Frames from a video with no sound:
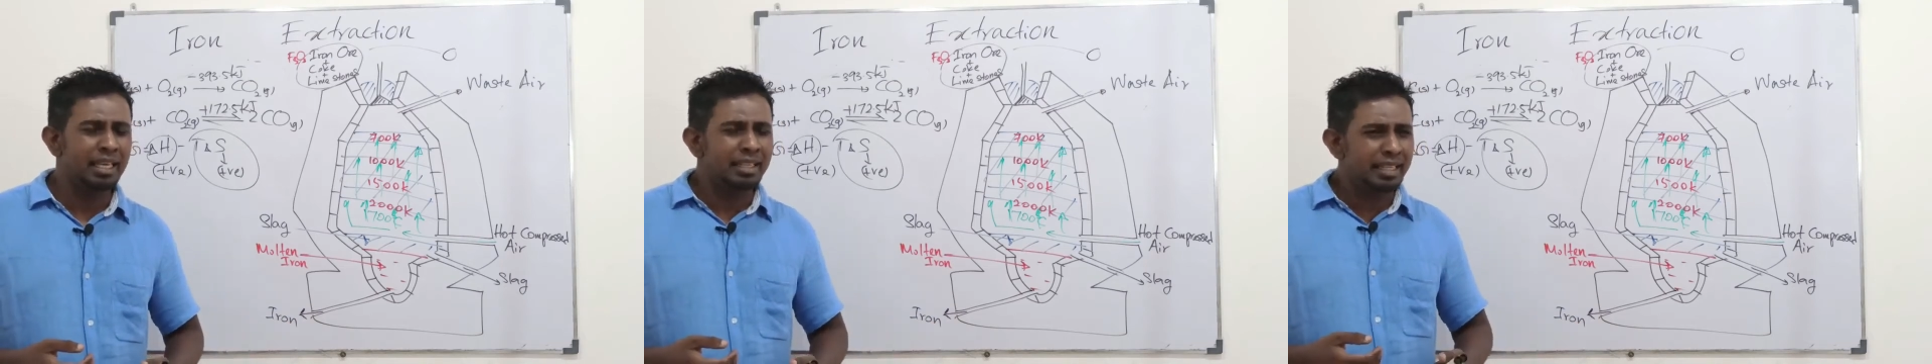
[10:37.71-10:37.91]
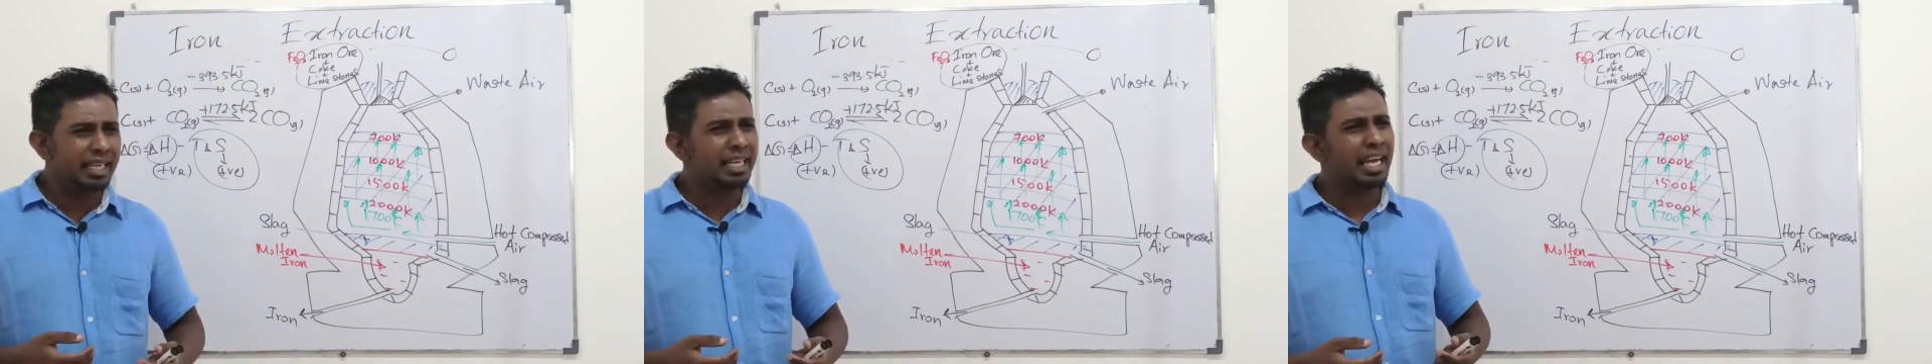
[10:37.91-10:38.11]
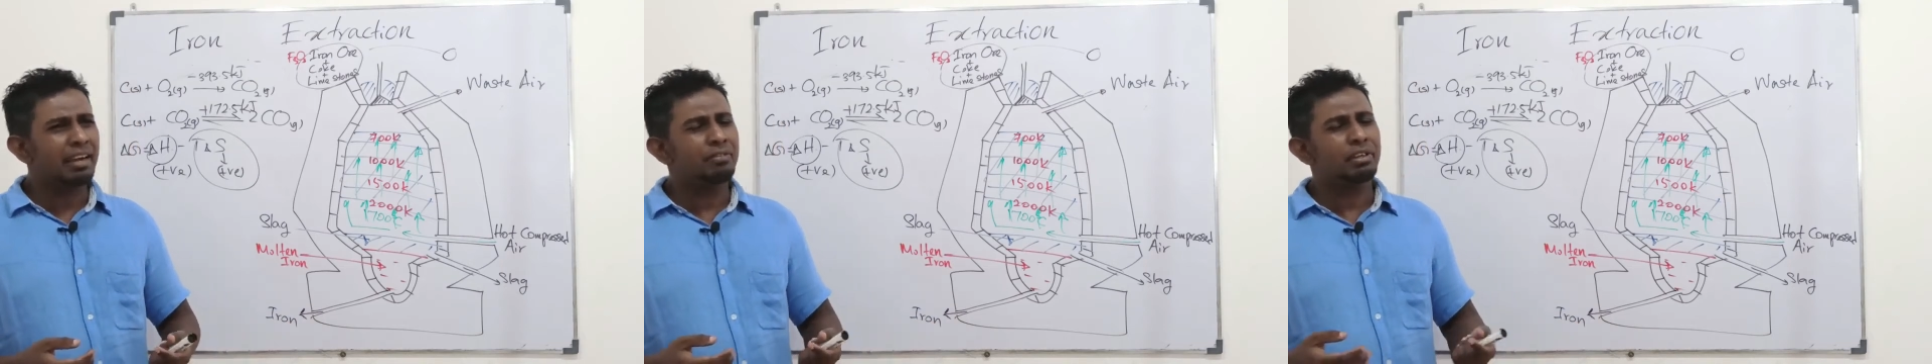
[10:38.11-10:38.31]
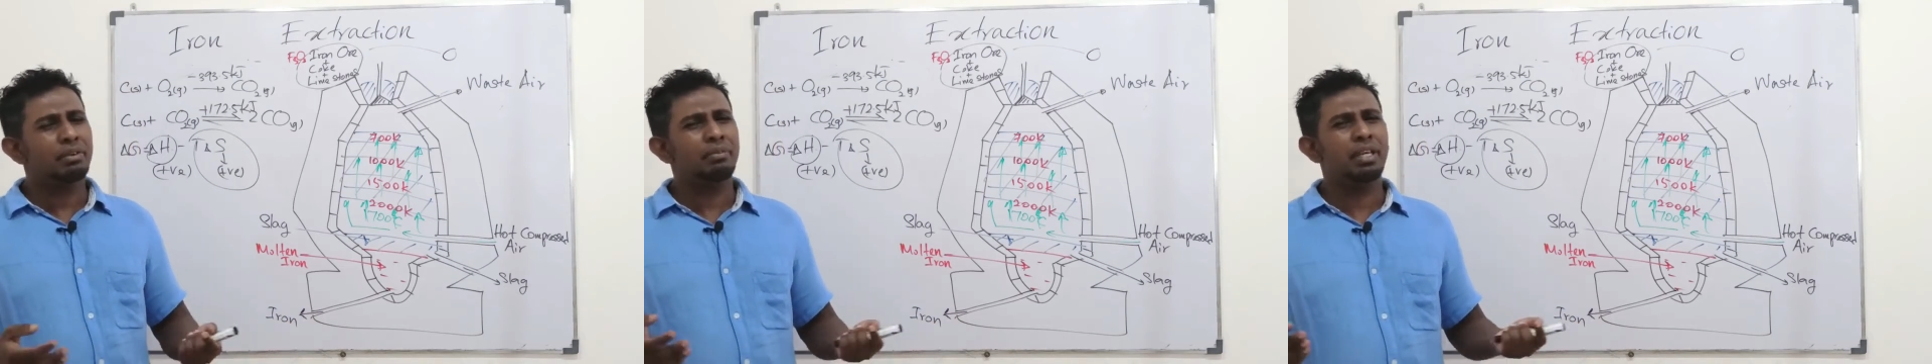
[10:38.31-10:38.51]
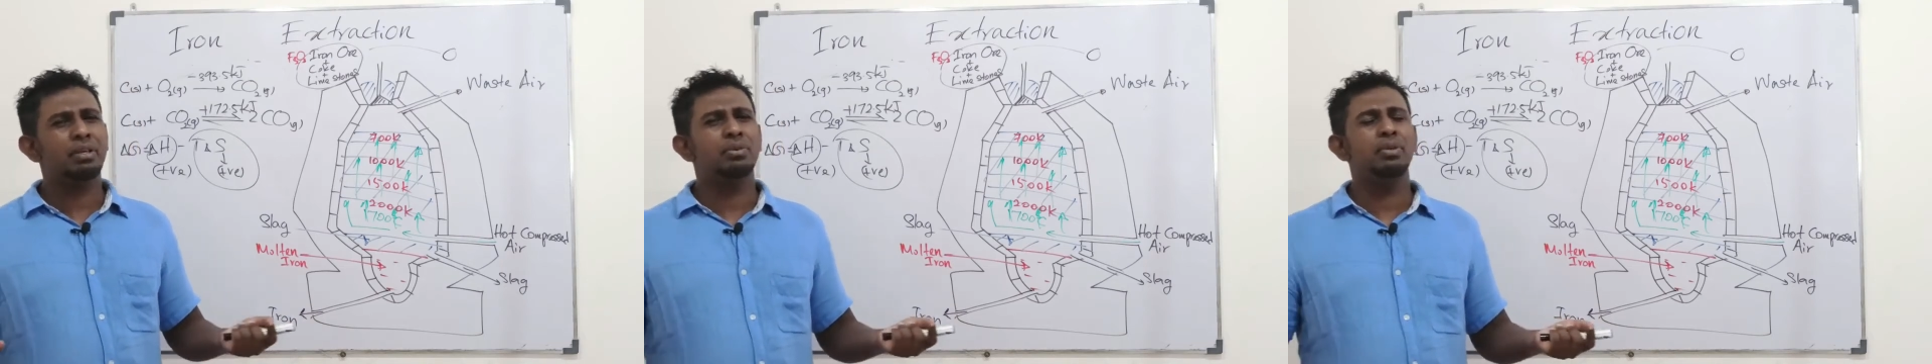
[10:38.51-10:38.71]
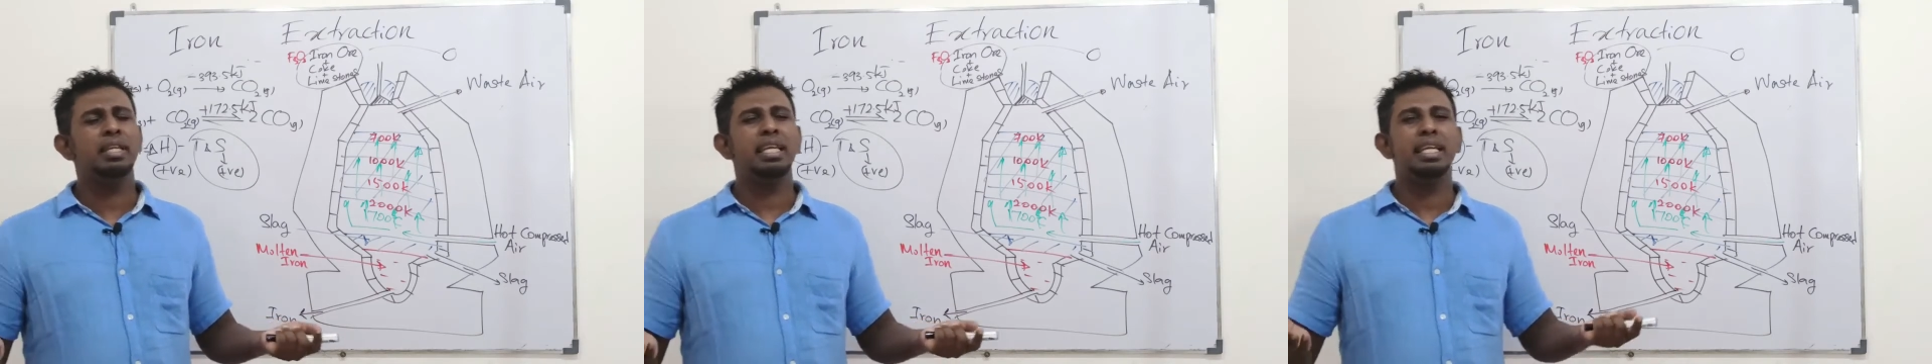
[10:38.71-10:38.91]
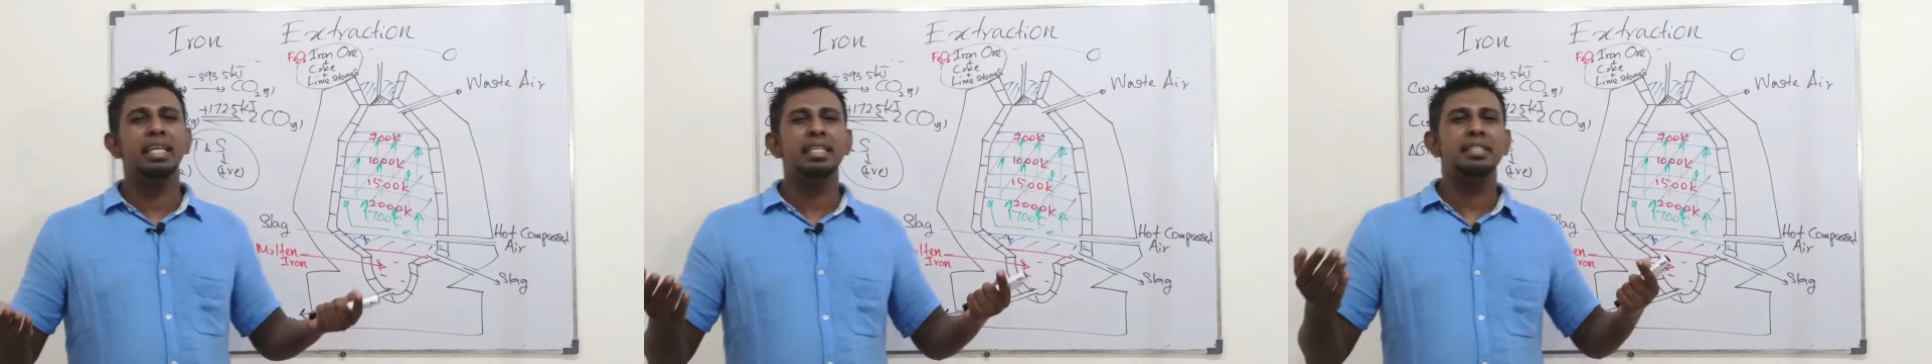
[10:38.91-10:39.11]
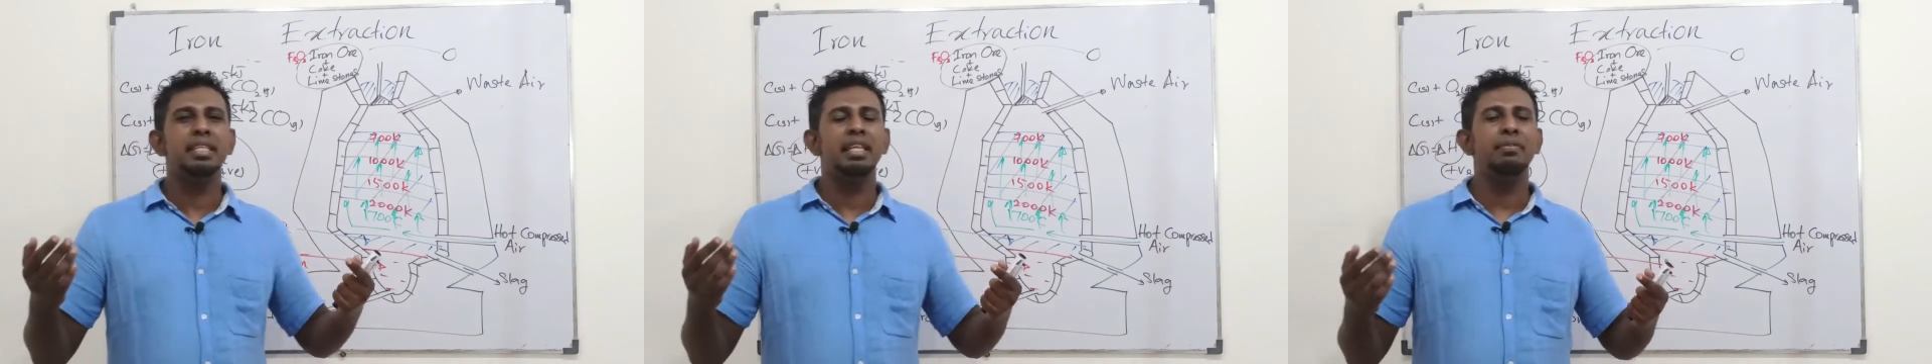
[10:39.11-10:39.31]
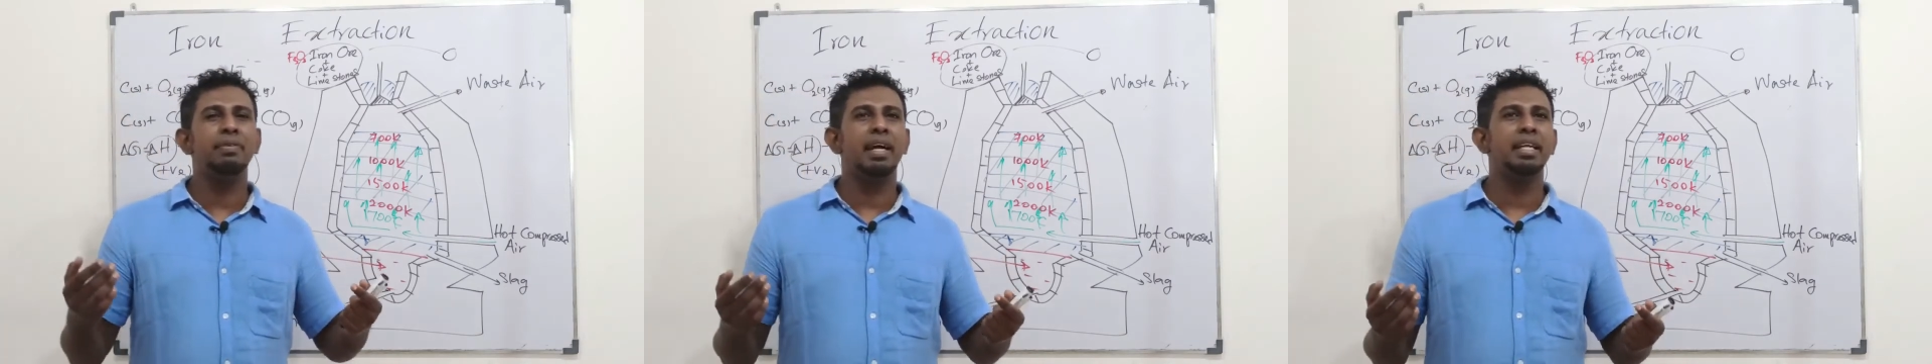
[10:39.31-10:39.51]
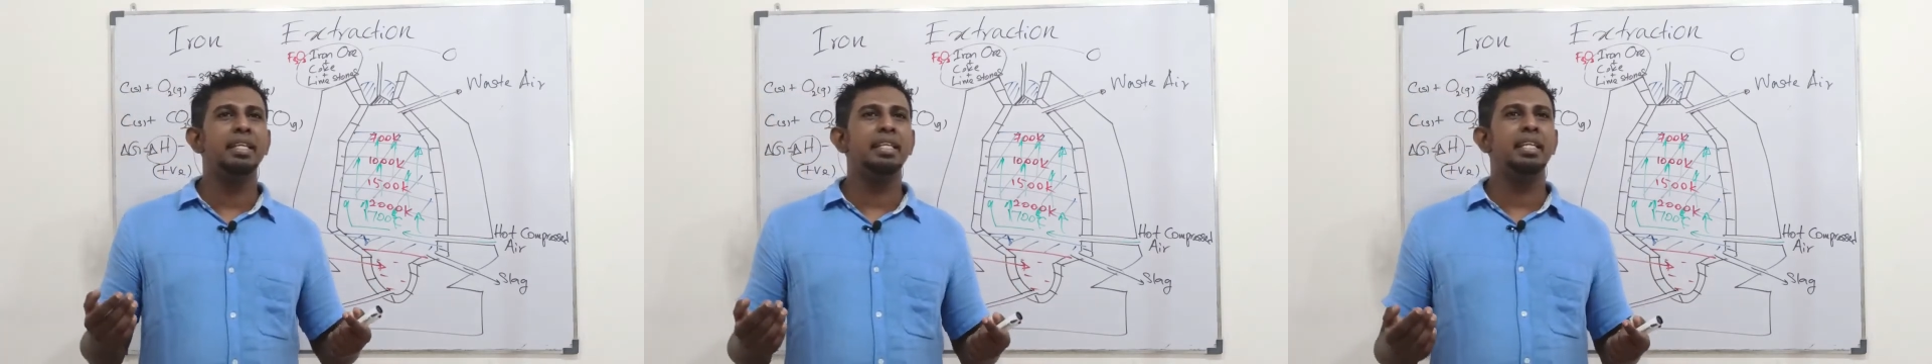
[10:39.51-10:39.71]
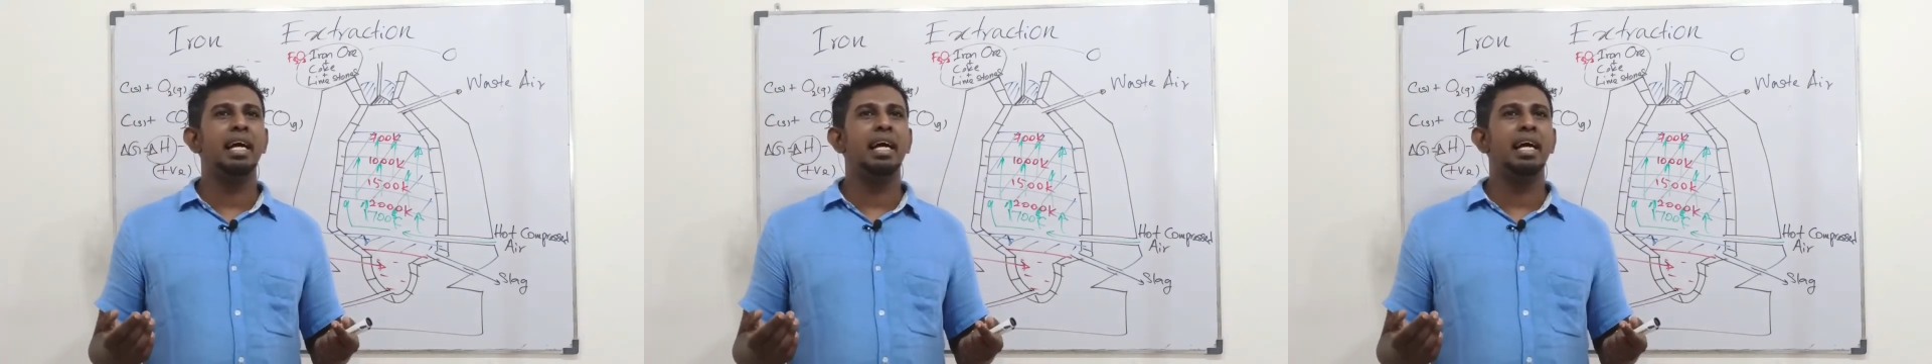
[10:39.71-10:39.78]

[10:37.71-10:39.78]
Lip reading: Then after we could easily find